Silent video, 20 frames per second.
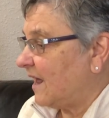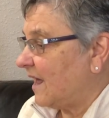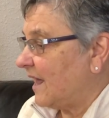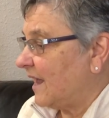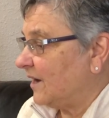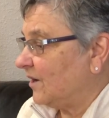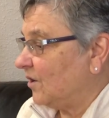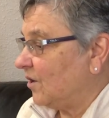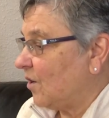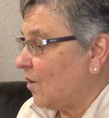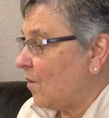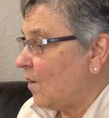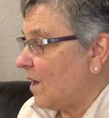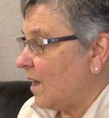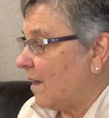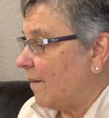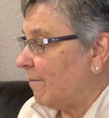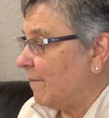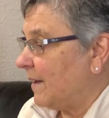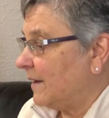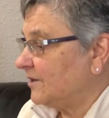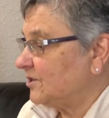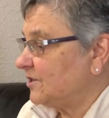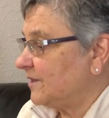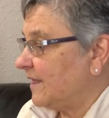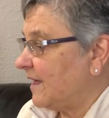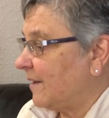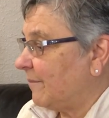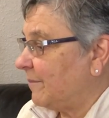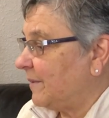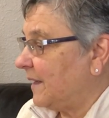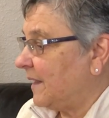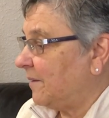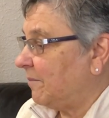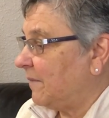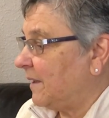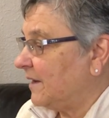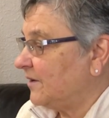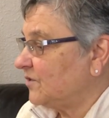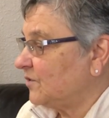I know how much that pen
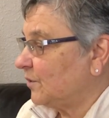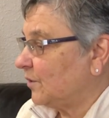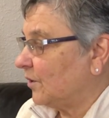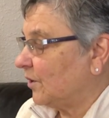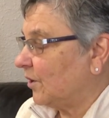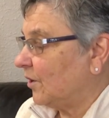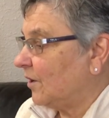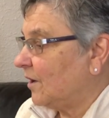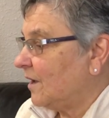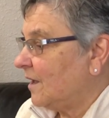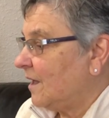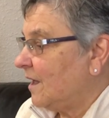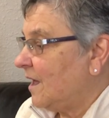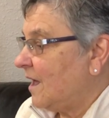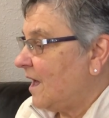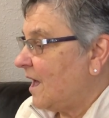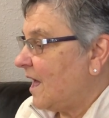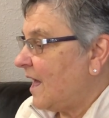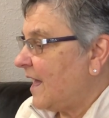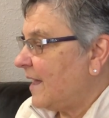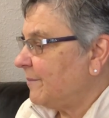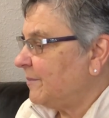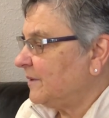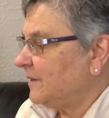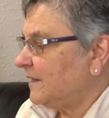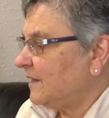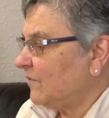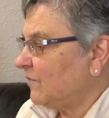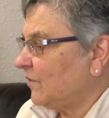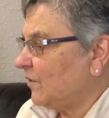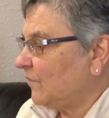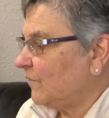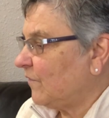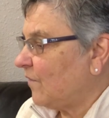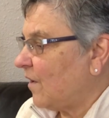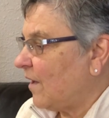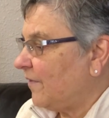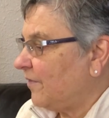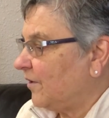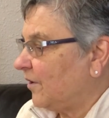meant to her. I believe her
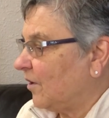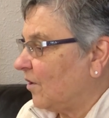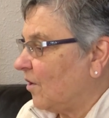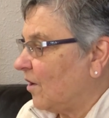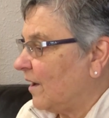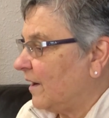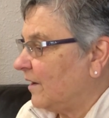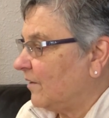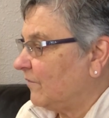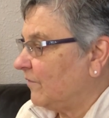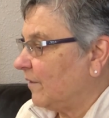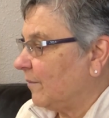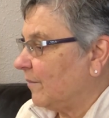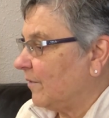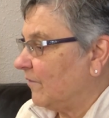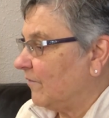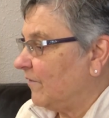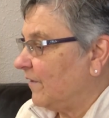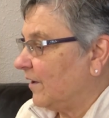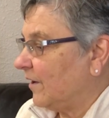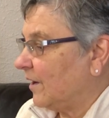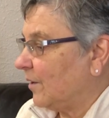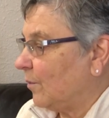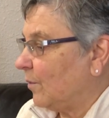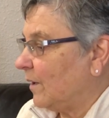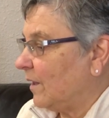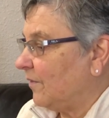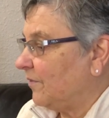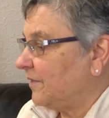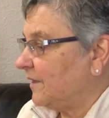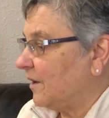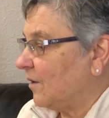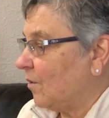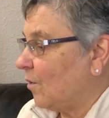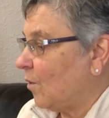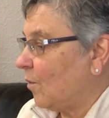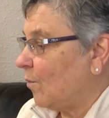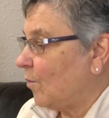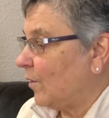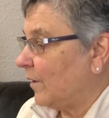father got it from a very wealthy
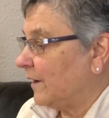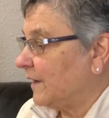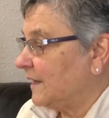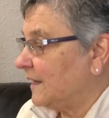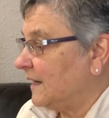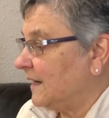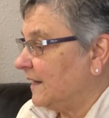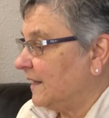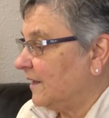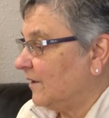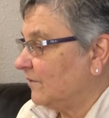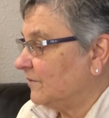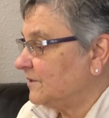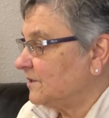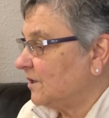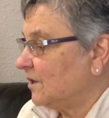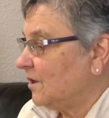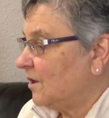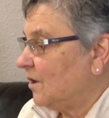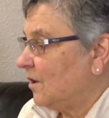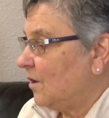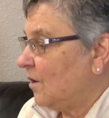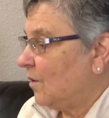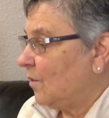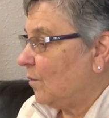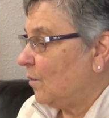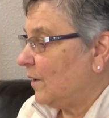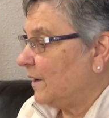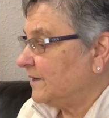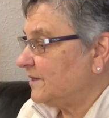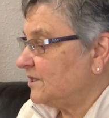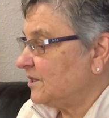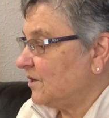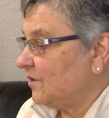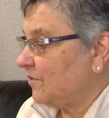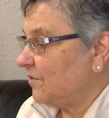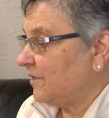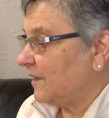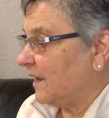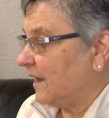home where he lived. What do you
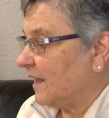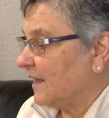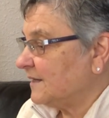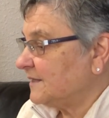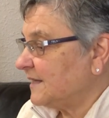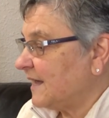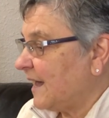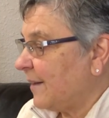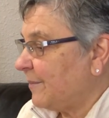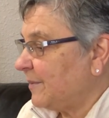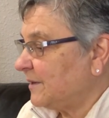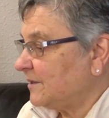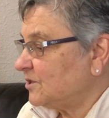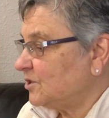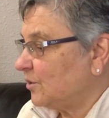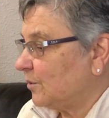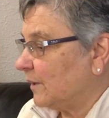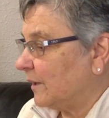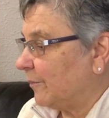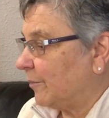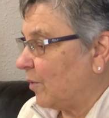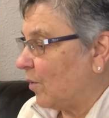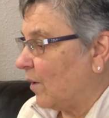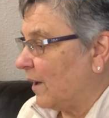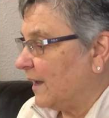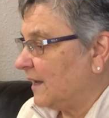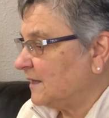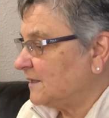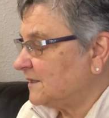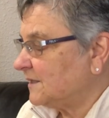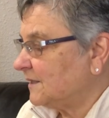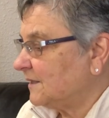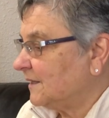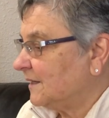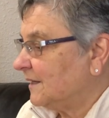think has happened to it, boys?